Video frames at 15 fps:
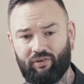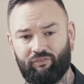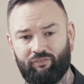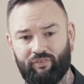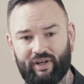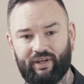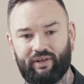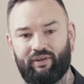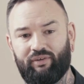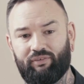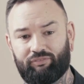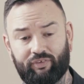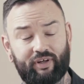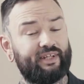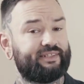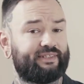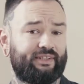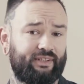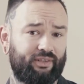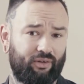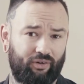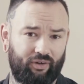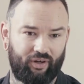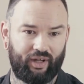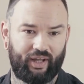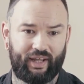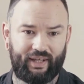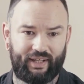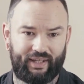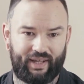real reason or
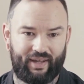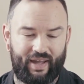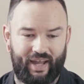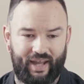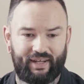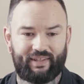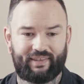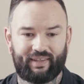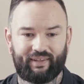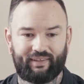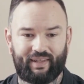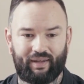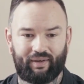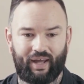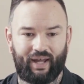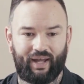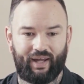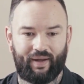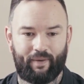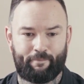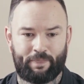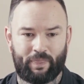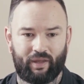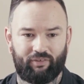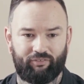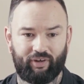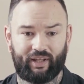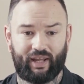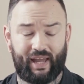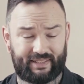anything that
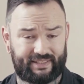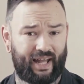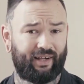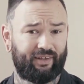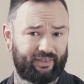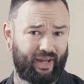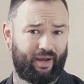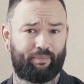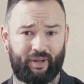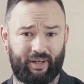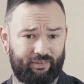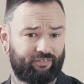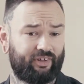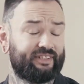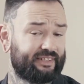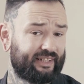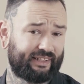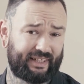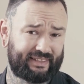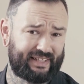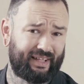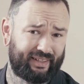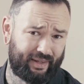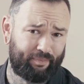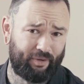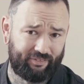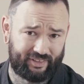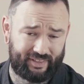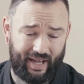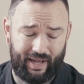really has held up, any reasoning that has held up
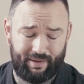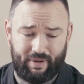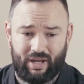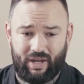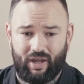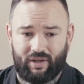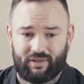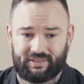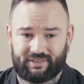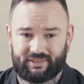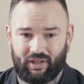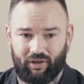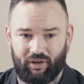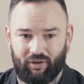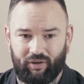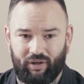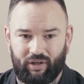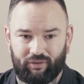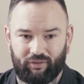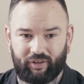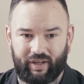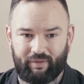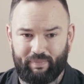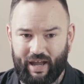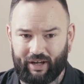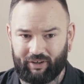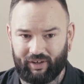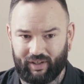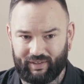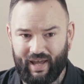over time. So looking
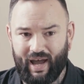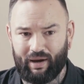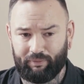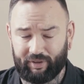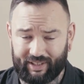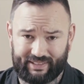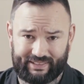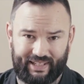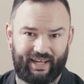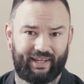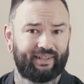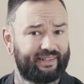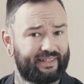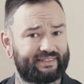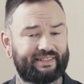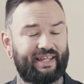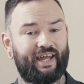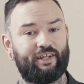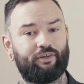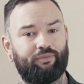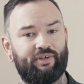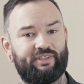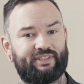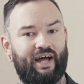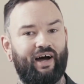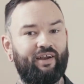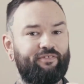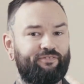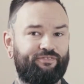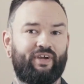back on it now, we can say this land was
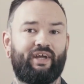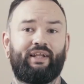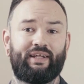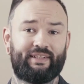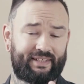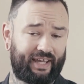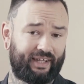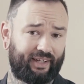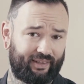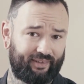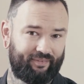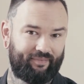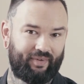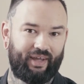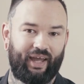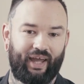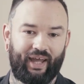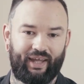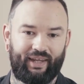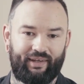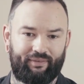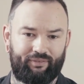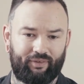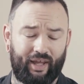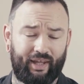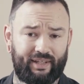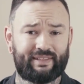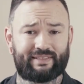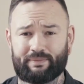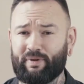unfairly taken and
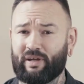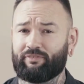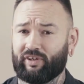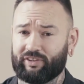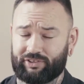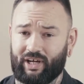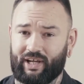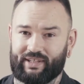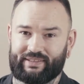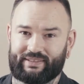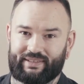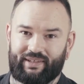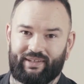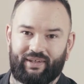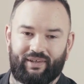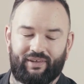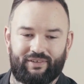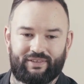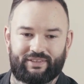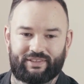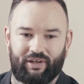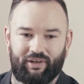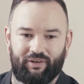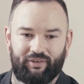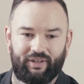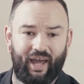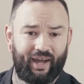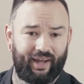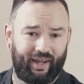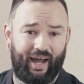it needs to be redressed. So
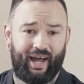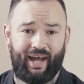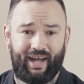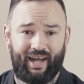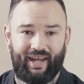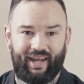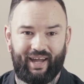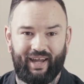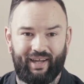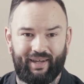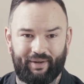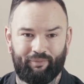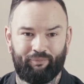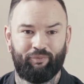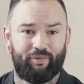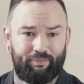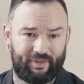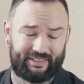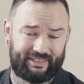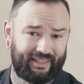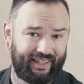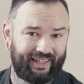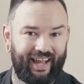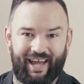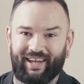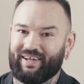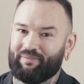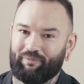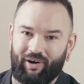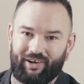it would be stealing,
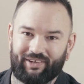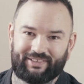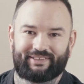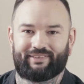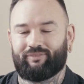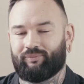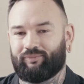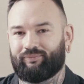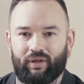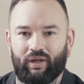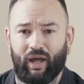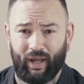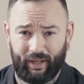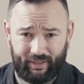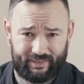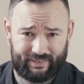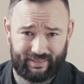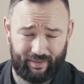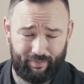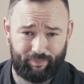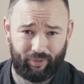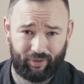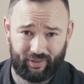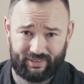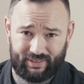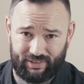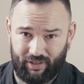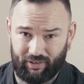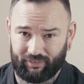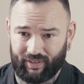and it was. And it's important to
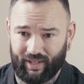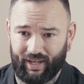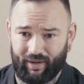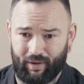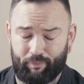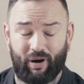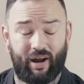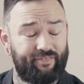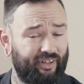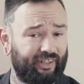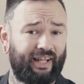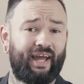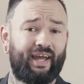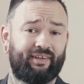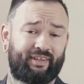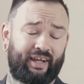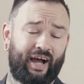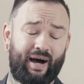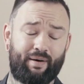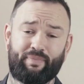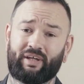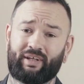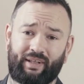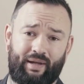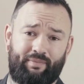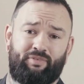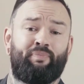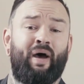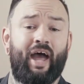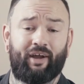note that private land can't be
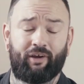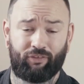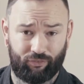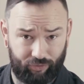claimed back